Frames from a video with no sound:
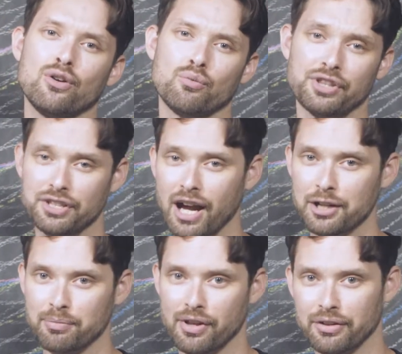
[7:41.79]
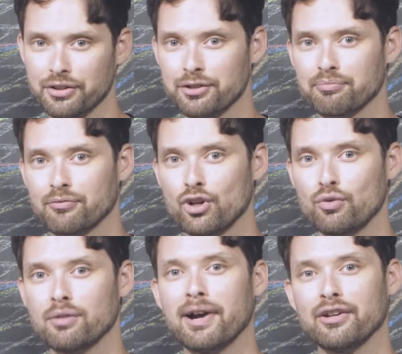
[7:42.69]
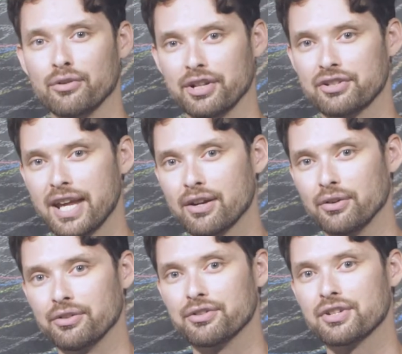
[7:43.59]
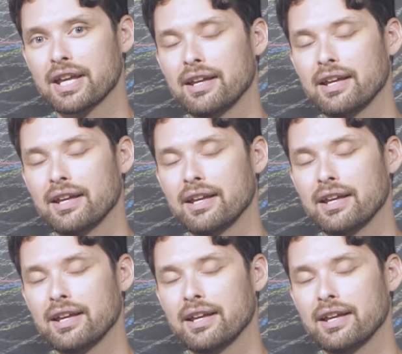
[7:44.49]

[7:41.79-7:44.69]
with the Dodge brothers, who were minority stakeholders.